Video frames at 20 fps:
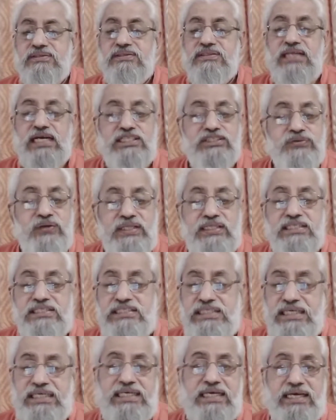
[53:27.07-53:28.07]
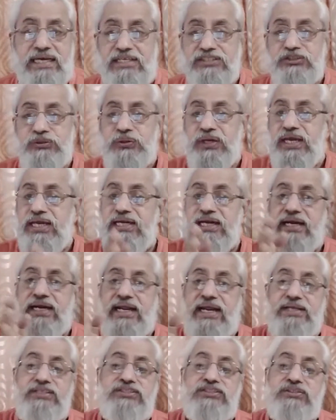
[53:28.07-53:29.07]
That is why the seeking has to gain
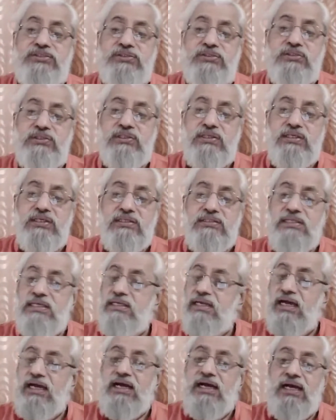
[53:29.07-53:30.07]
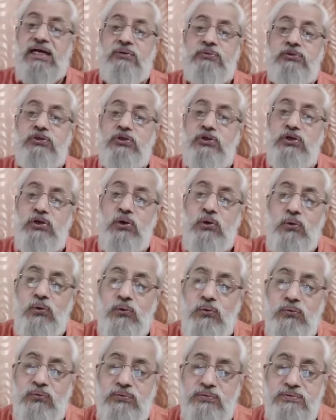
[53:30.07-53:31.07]
an edge that I have to
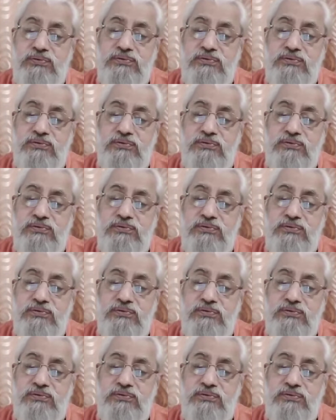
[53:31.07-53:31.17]
know.